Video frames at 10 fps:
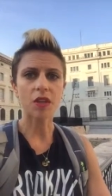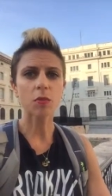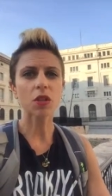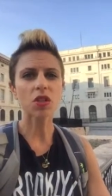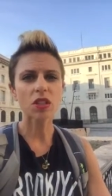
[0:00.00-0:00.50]

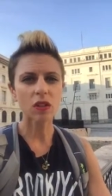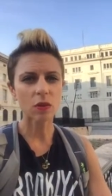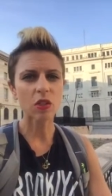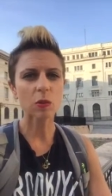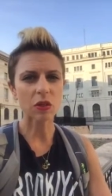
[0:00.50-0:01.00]

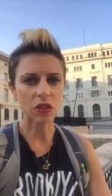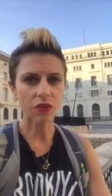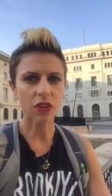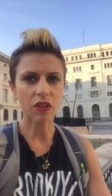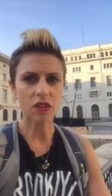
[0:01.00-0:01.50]
especially
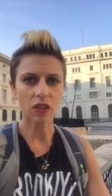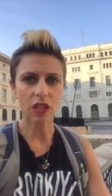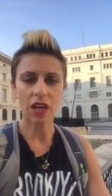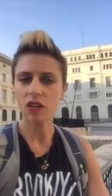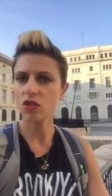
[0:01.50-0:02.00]
specifically
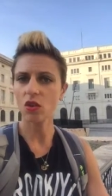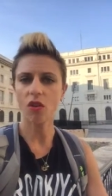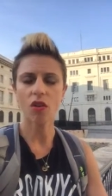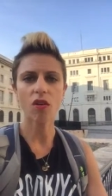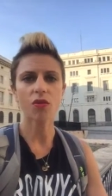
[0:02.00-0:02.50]
celiac?
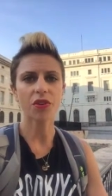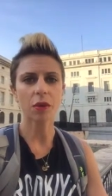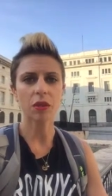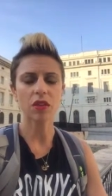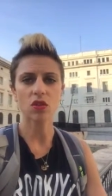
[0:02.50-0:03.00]
So our whole
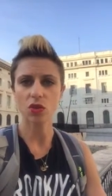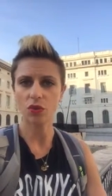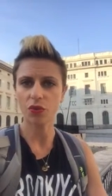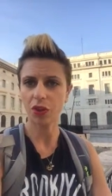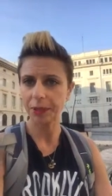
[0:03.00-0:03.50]
family is
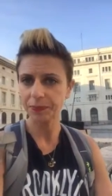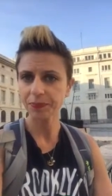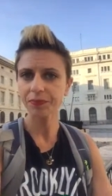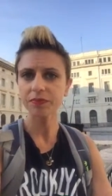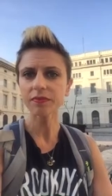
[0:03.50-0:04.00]
gluten-free,
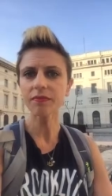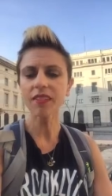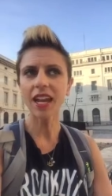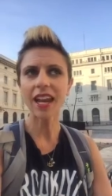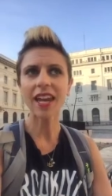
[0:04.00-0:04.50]

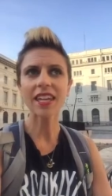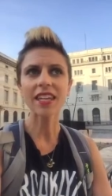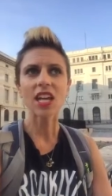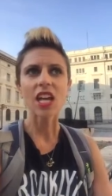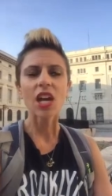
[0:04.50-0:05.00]
and